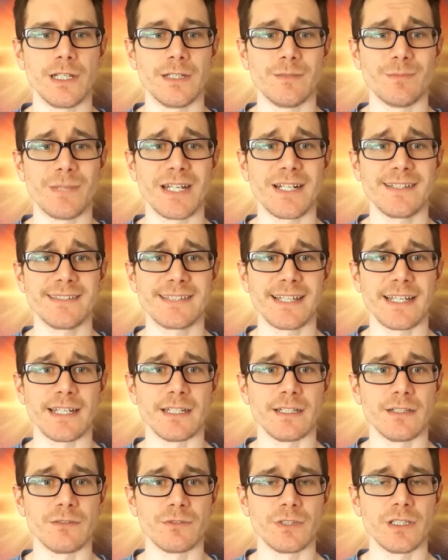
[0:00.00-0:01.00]

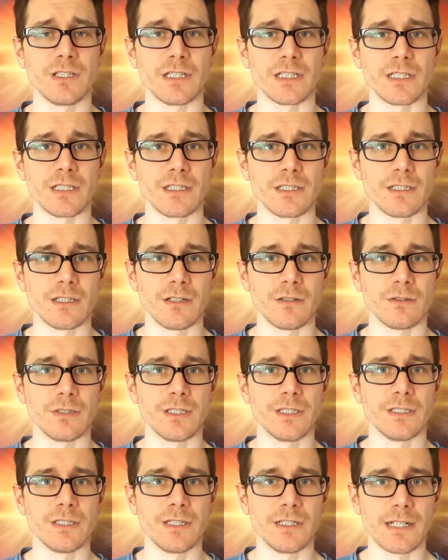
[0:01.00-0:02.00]
meditate, really,
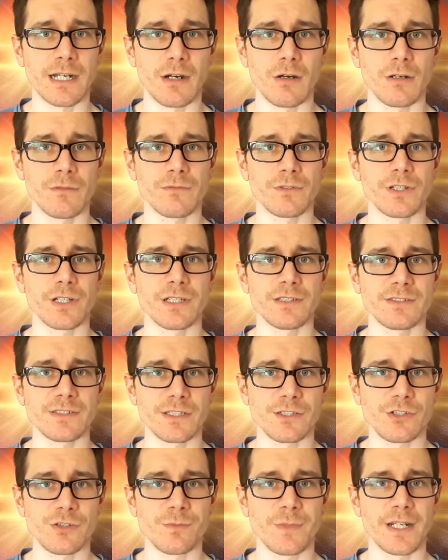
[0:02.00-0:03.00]
and however it is
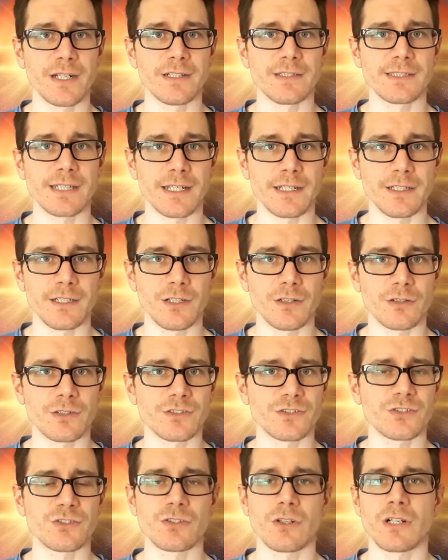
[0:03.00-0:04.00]
that you meditate,
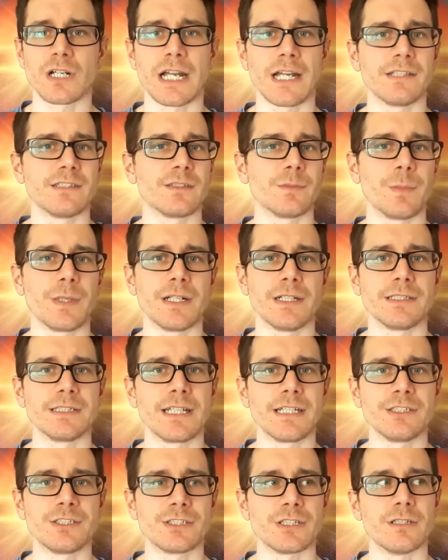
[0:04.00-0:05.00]
because there's all kinds of
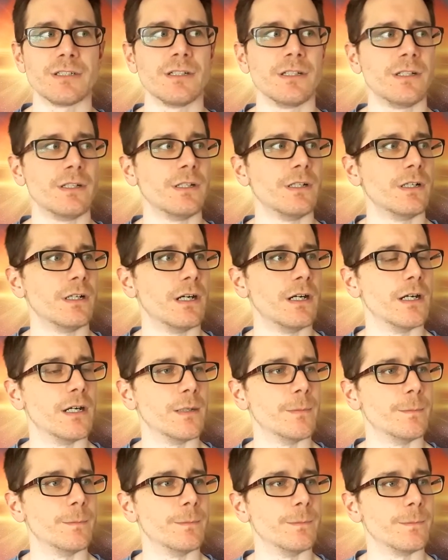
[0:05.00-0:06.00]
meditation,
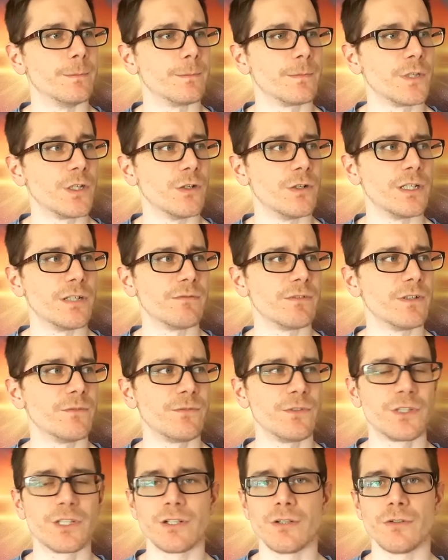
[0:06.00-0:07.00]
and even
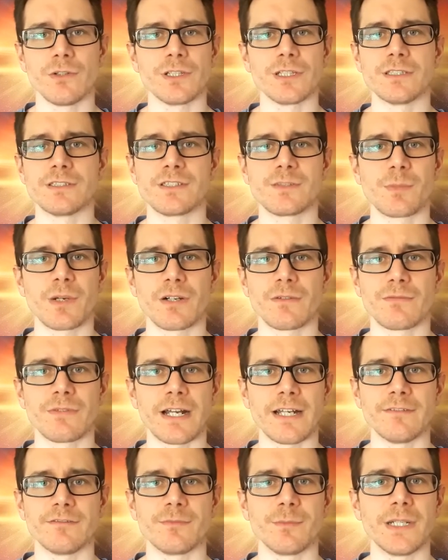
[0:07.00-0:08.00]
if you can only spare
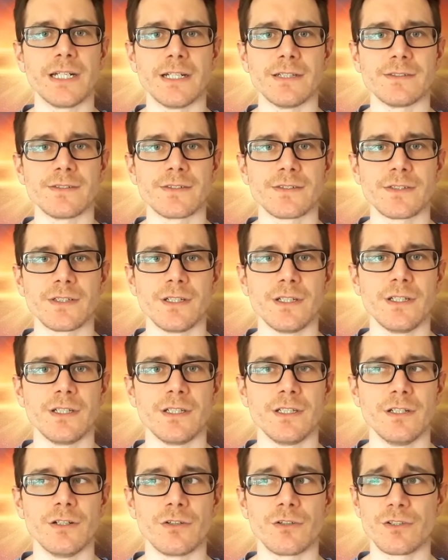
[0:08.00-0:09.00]
5 minutes,
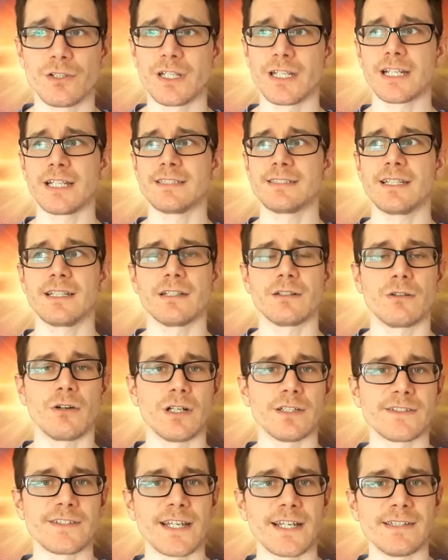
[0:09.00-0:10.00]
or like I said, go
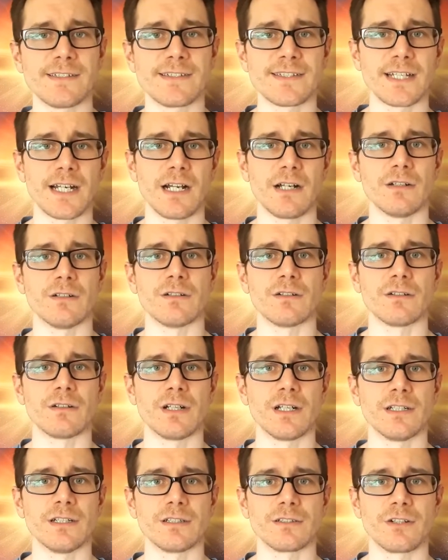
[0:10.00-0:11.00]
outside, sit down
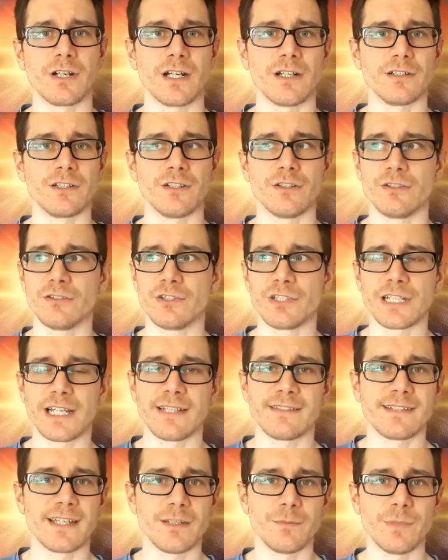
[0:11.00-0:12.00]
on the ground, you only
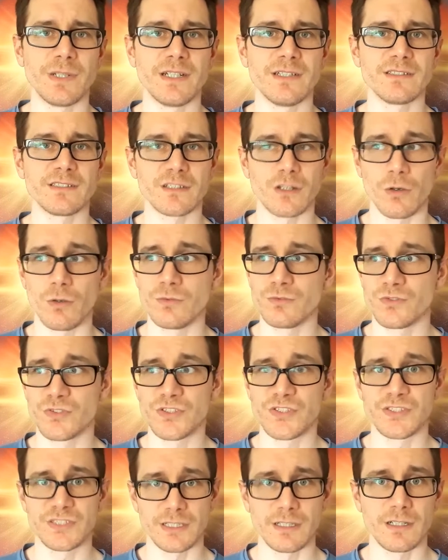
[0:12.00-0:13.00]
got 10 minutes, go
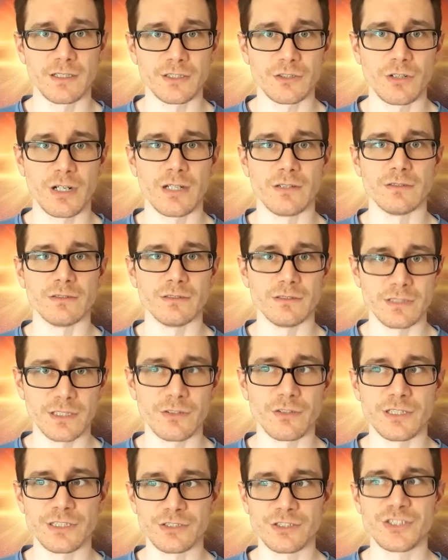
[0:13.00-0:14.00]
sit on the ground,
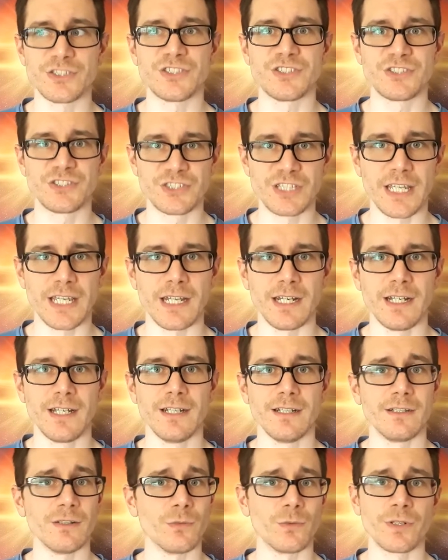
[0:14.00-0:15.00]
literally just sit.
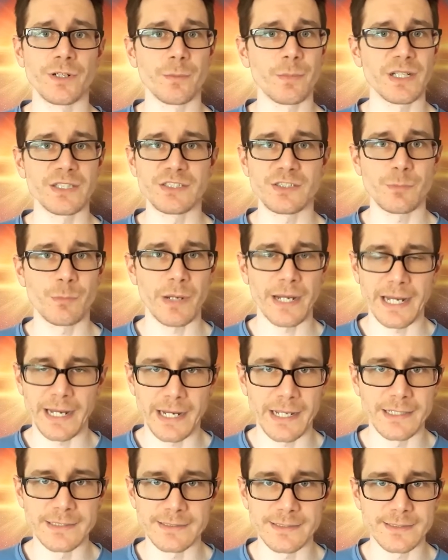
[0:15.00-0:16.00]
Don't worry about your
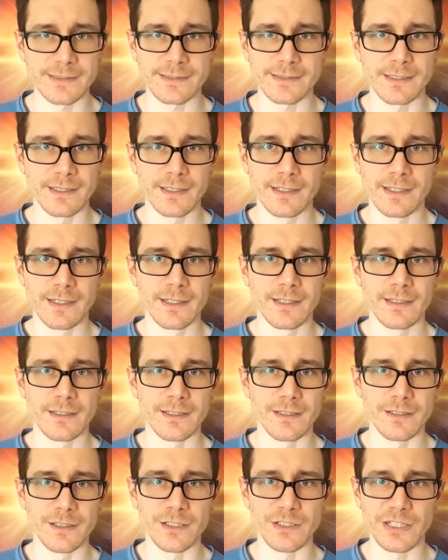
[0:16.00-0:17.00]
pants.
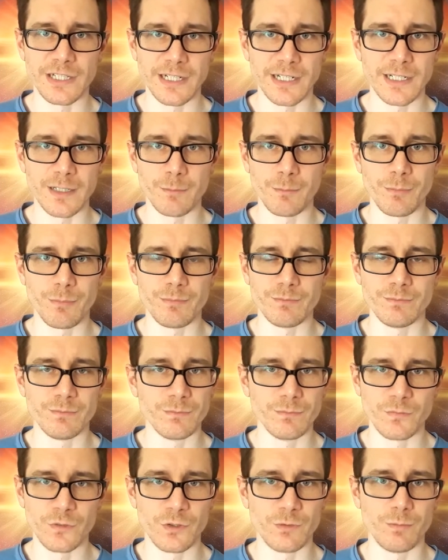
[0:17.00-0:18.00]
You're getting
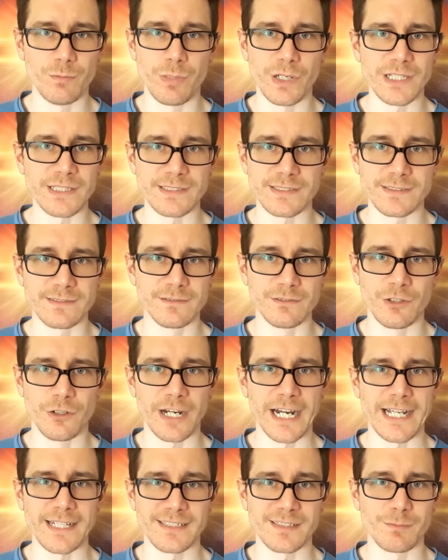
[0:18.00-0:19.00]
a
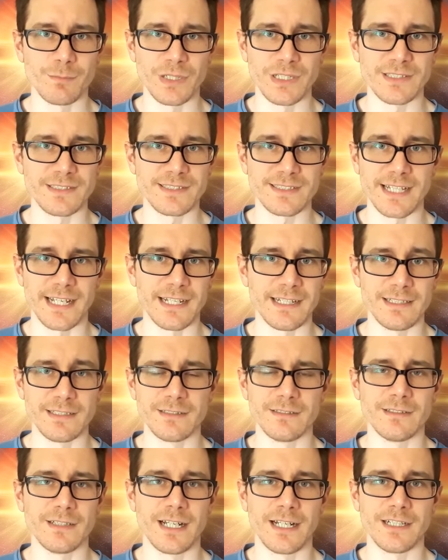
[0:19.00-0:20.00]
grass butt
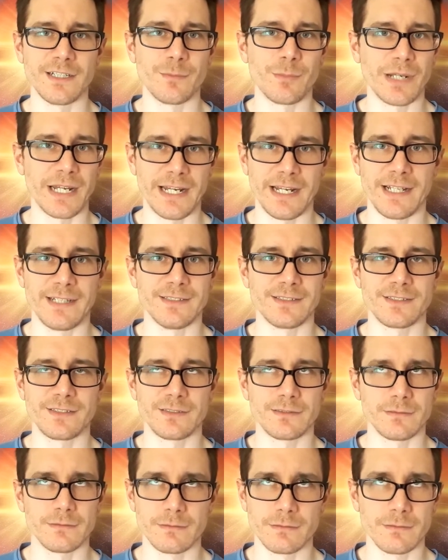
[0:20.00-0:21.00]
stain on your
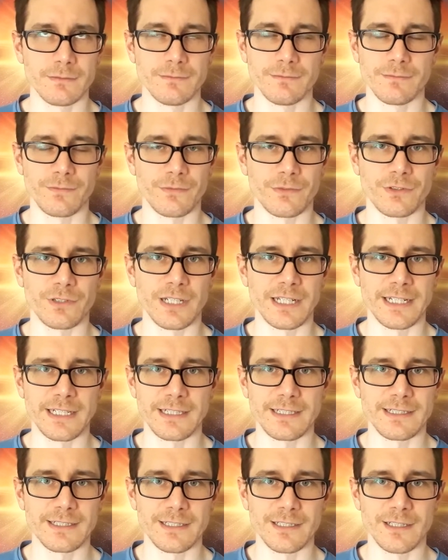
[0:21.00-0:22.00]
pants for like,